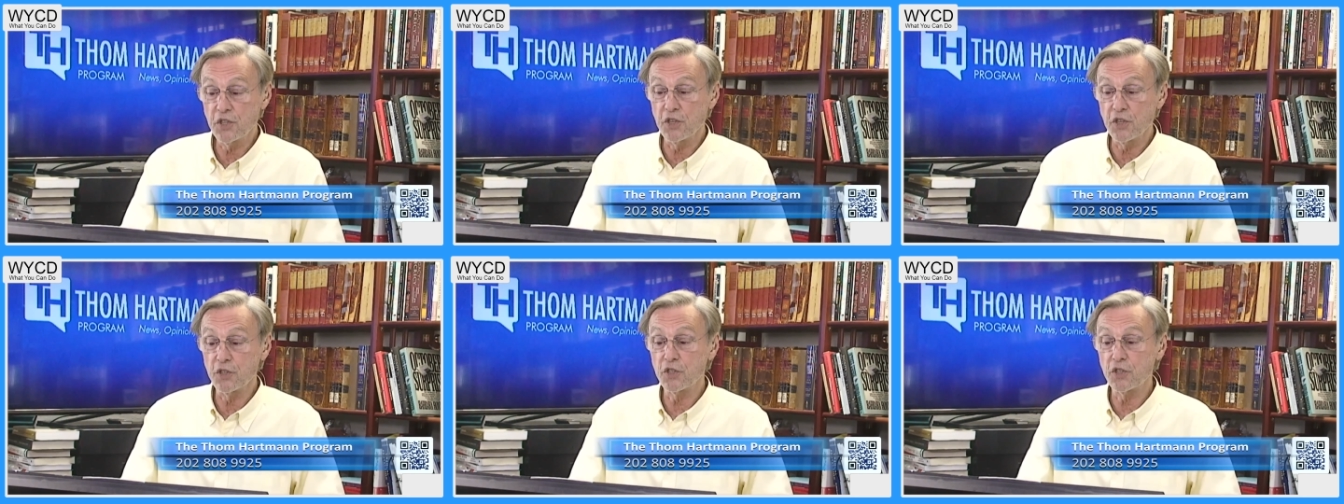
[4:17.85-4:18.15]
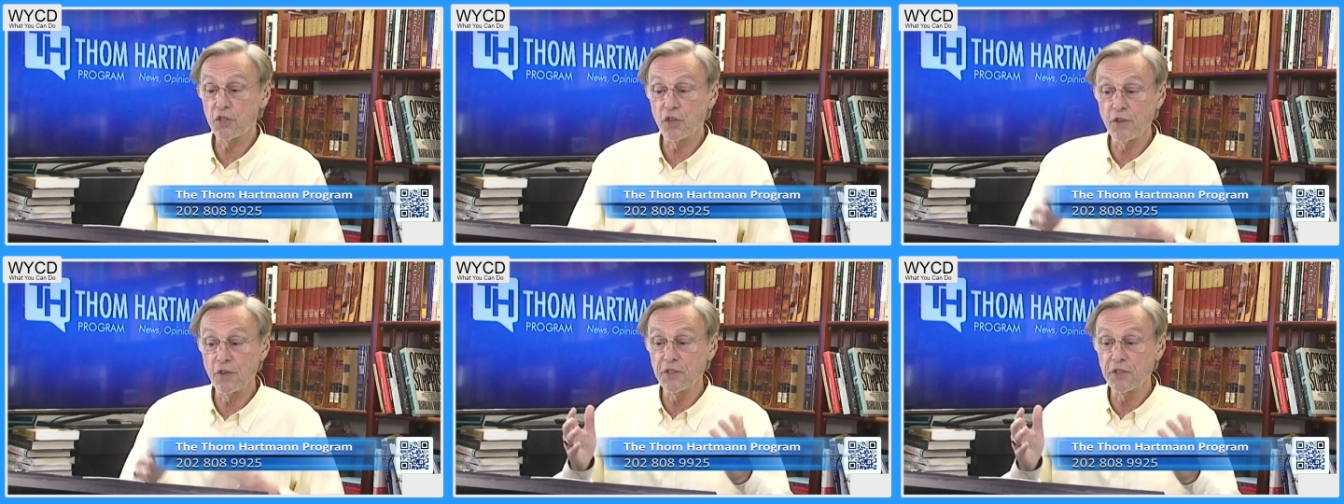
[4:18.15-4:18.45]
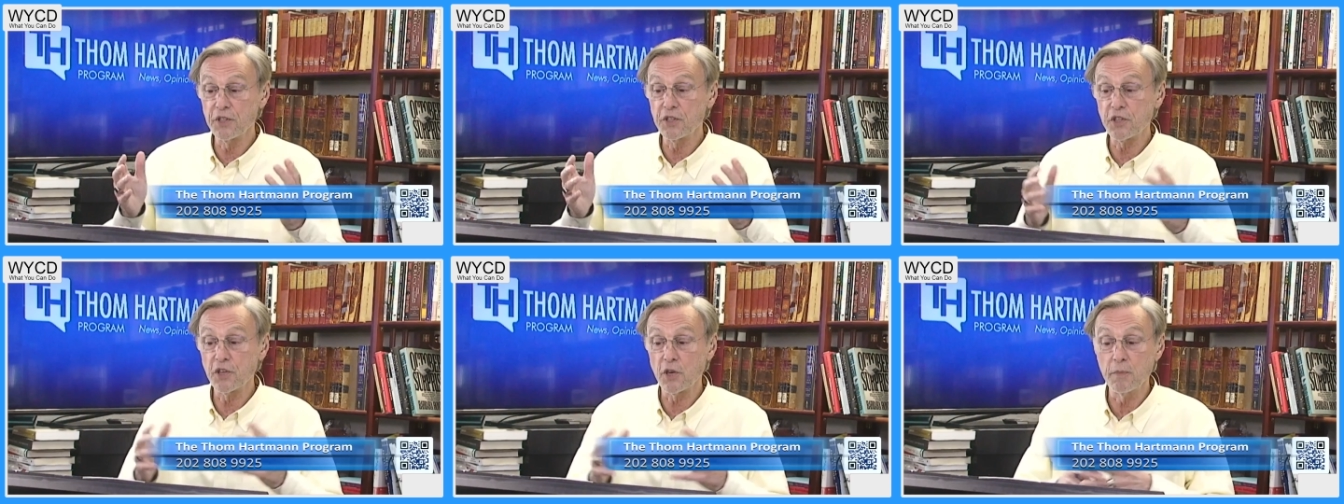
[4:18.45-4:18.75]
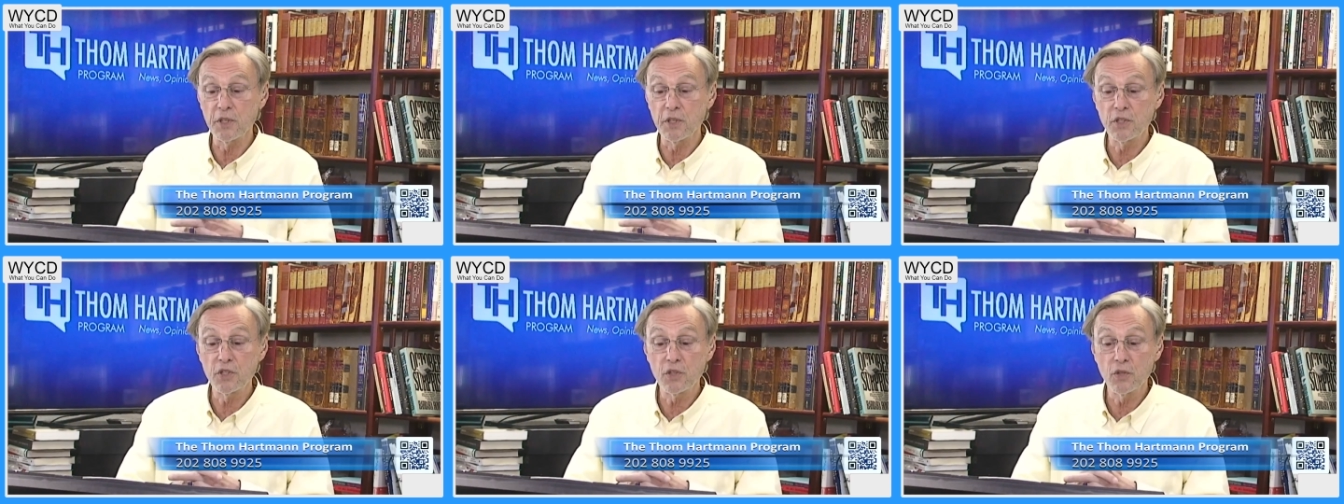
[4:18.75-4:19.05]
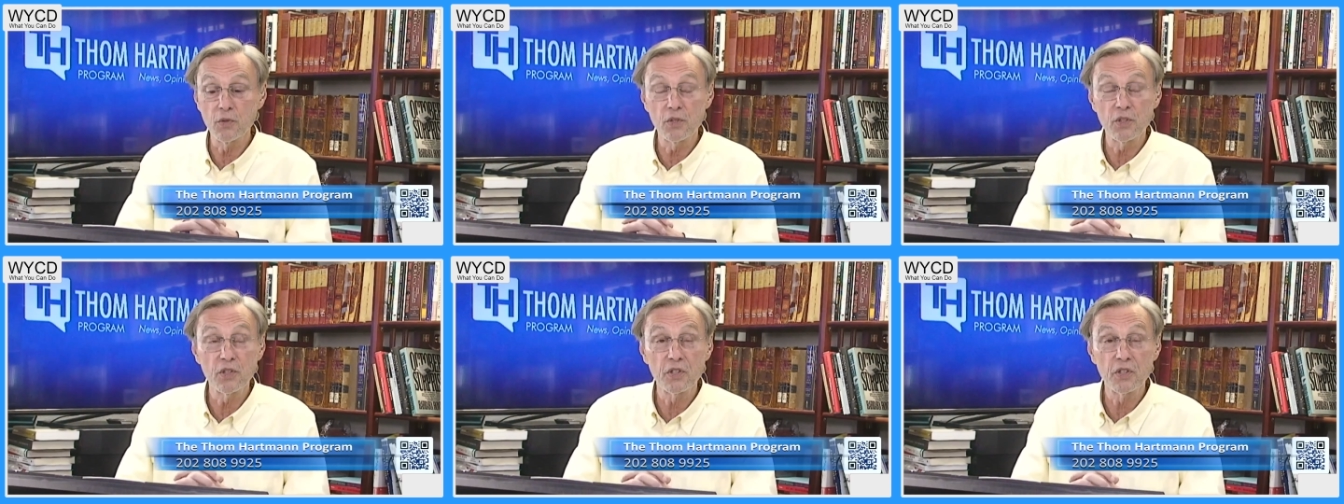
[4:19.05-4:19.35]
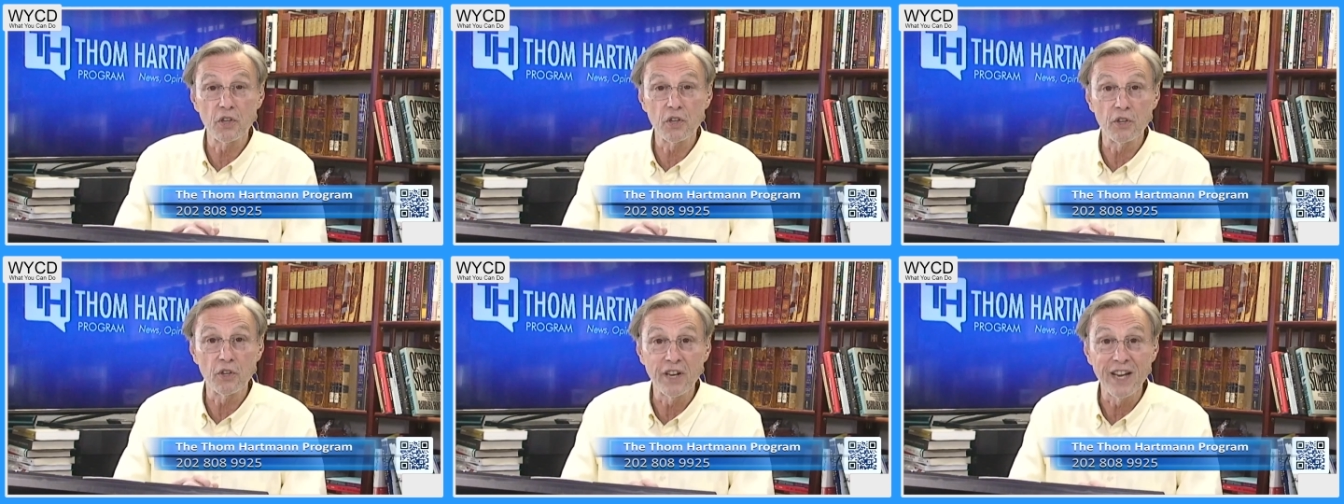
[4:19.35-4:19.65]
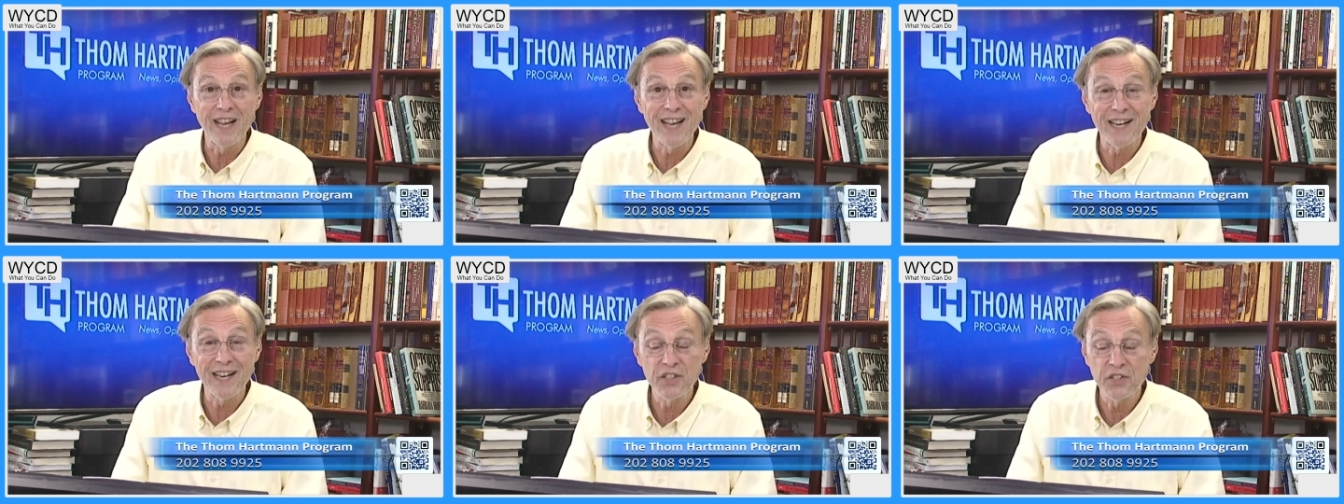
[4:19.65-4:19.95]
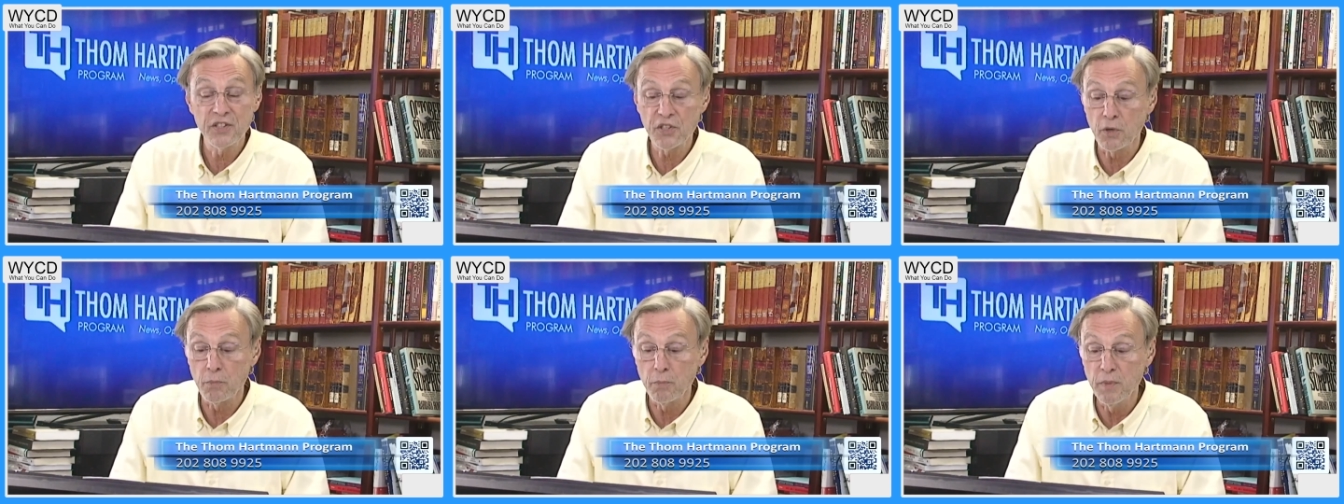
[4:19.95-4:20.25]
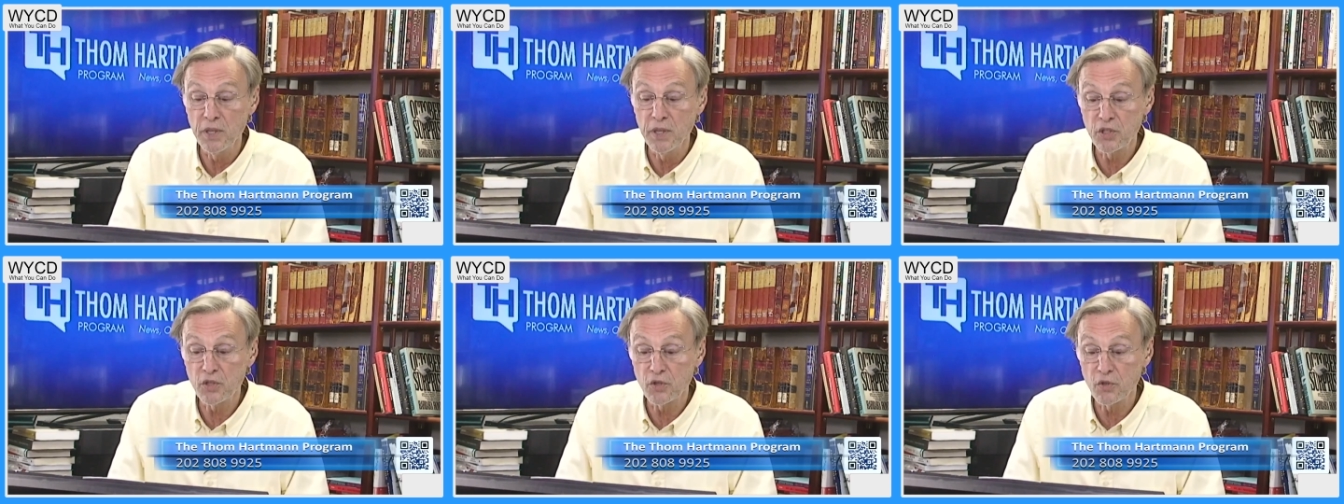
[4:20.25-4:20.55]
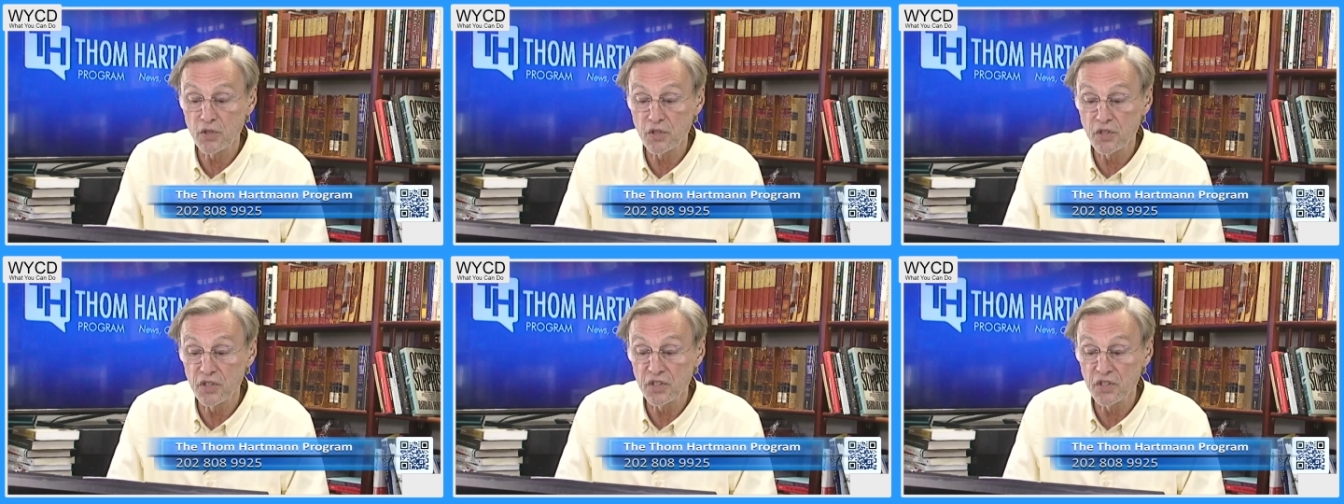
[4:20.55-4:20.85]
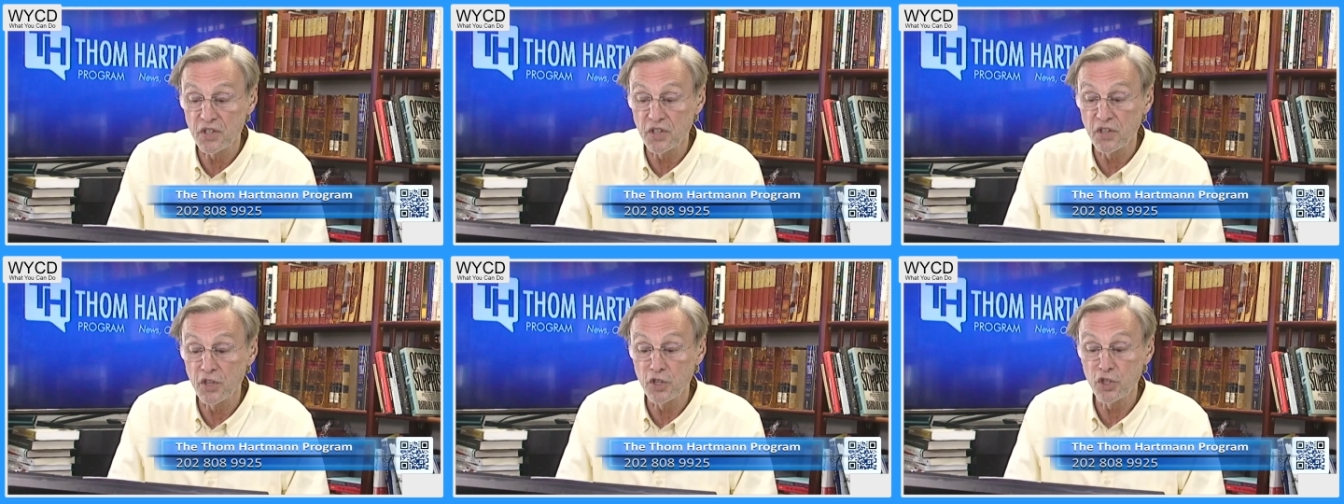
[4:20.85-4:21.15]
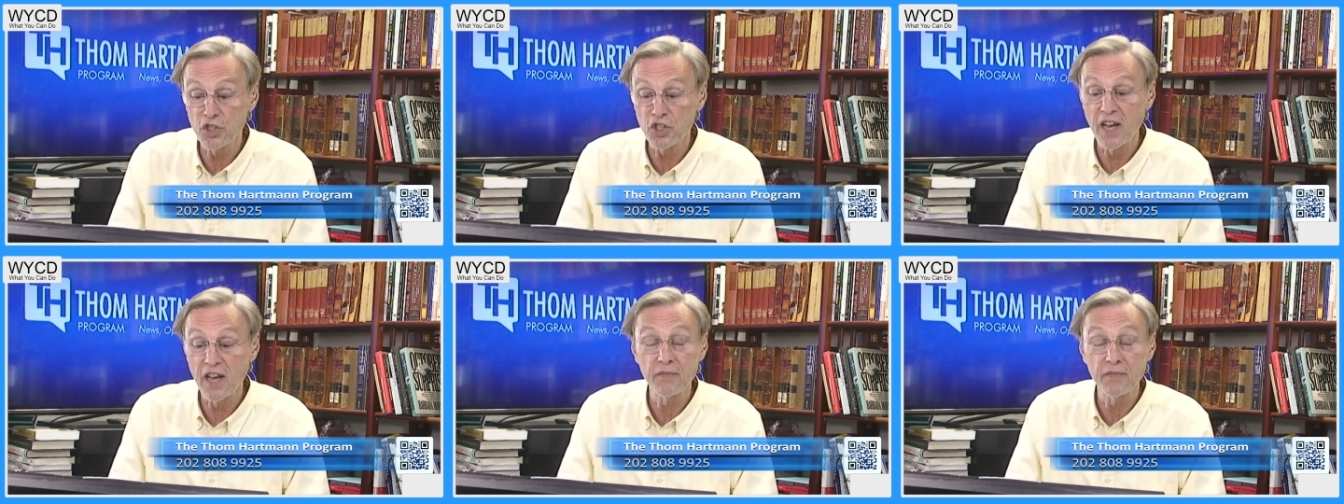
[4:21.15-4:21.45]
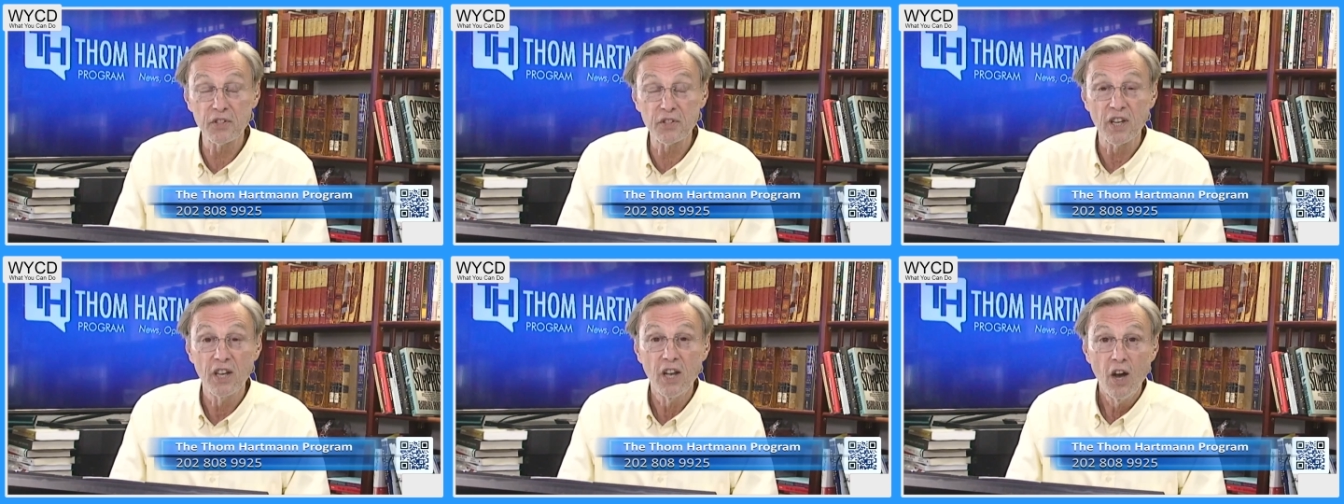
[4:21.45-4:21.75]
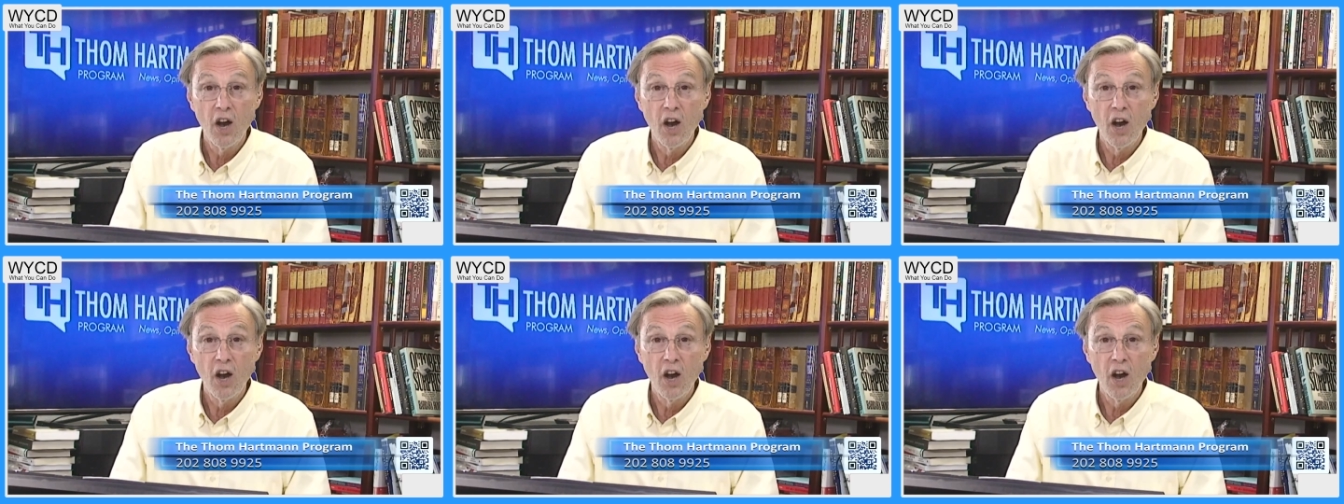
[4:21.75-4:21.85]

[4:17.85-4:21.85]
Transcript: Their servants, their masseuses, their nannies, their mistresses, and their chefs